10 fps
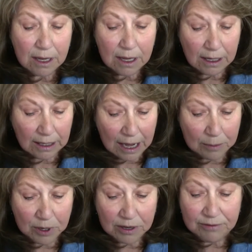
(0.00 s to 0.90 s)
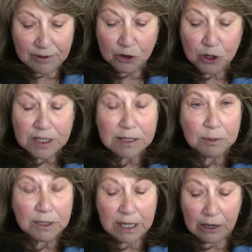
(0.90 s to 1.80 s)
collaborative
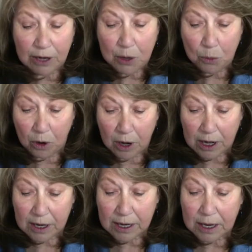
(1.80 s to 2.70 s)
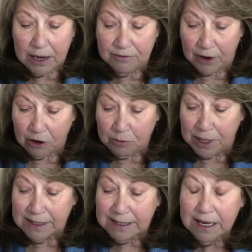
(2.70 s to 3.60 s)
interdisciplinary work
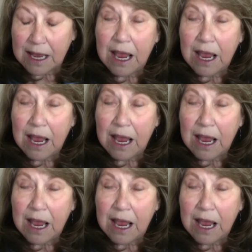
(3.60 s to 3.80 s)
environments,